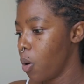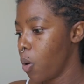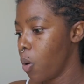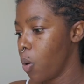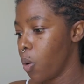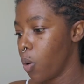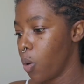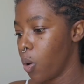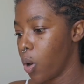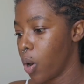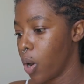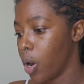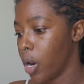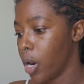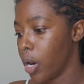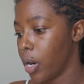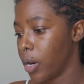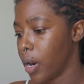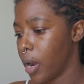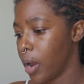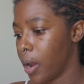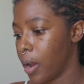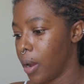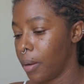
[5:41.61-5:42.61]

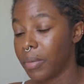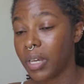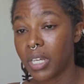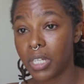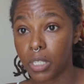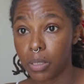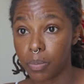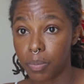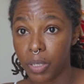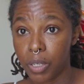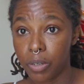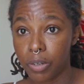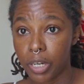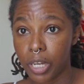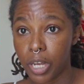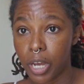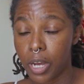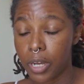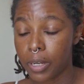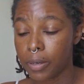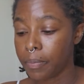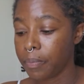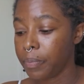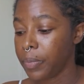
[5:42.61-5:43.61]
or
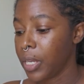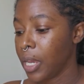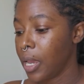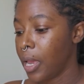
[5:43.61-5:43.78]
Experian.